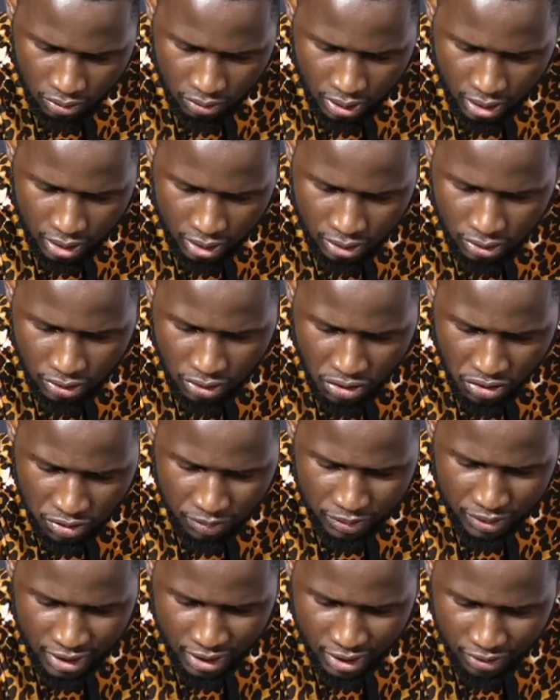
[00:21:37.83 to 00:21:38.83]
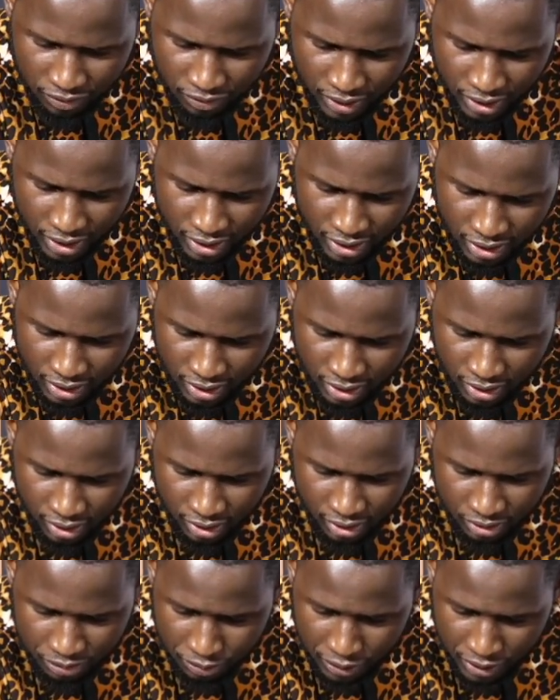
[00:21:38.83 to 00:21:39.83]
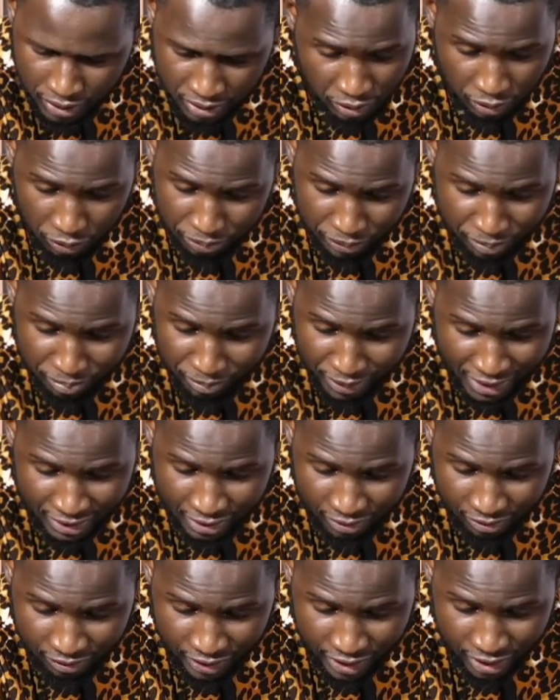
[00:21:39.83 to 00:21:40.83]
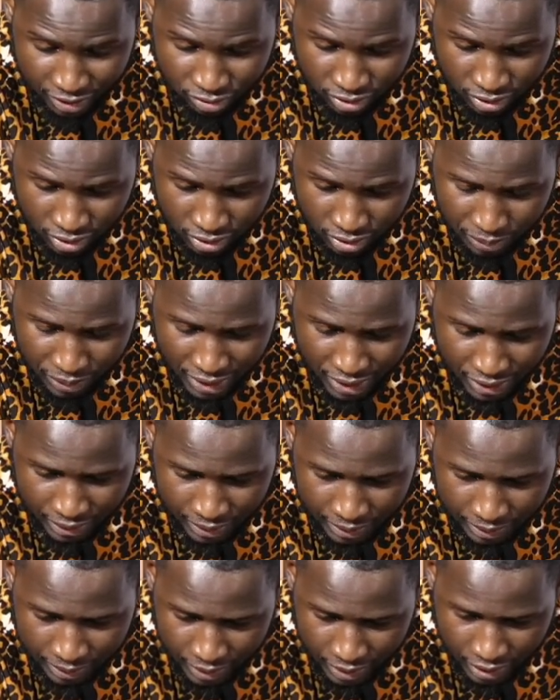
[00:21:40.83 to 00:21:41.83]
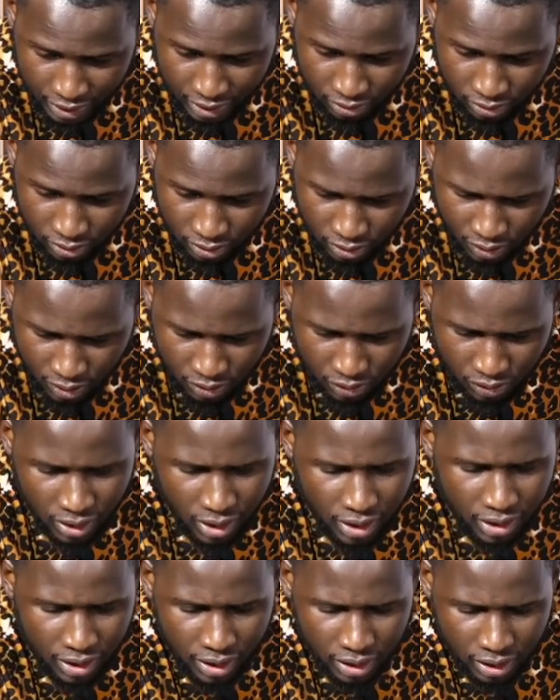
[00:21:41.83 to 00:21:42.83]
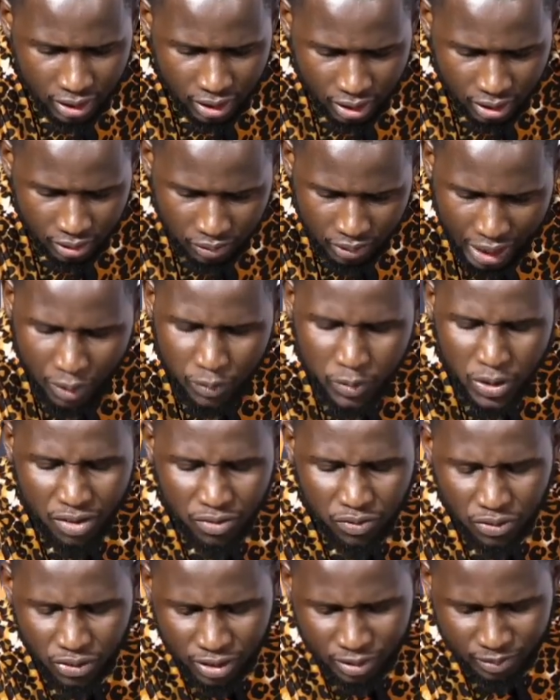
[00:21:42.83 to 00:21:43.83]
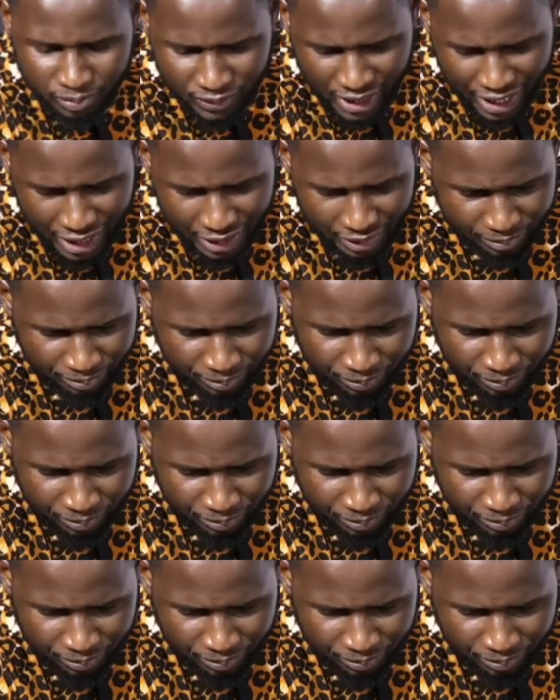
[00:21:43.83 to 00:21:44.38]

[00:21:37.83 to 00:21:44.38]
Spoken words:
Well, it's going to be a very, big massive day for your party. Good luck. Away from that,